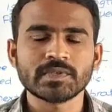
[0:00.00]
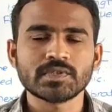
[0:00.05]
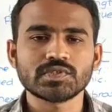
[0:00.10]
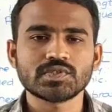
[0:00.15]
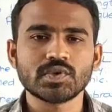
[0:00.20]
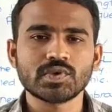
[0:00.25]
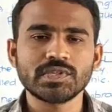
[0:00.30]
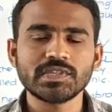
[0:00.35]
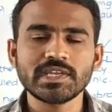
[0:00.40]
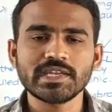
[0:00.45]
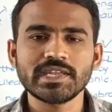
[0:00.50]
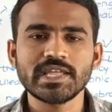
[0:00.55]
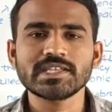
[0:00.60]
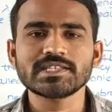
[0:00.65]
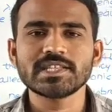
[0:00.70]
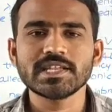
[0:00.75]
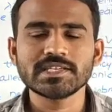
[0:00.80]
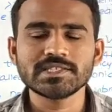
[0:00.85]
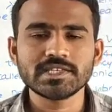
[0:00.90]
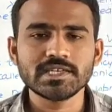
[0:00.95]
So in the
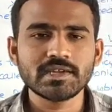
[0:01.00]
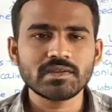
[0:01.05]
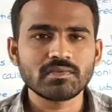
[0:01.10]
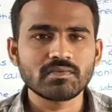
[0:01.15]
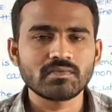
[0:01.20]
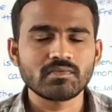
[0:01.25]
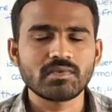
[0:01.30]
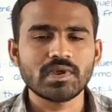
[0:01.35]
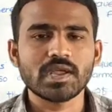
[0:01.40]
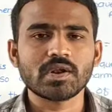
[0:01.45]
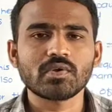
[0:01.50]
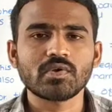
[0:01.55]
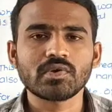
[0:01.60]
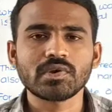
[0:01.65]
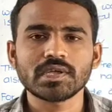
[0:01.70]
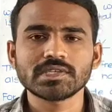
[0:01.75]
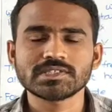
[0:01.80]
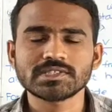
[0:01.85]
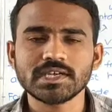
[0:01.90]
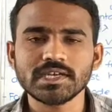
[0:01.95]
next lecture, we are
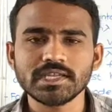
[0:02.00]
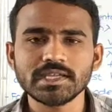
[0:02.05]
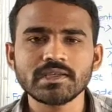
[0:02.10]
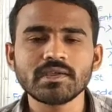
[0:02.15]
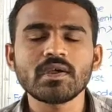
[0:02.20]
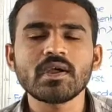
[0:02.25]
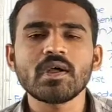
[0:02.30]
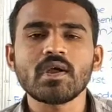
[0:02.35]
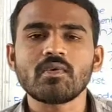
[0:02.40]
going to study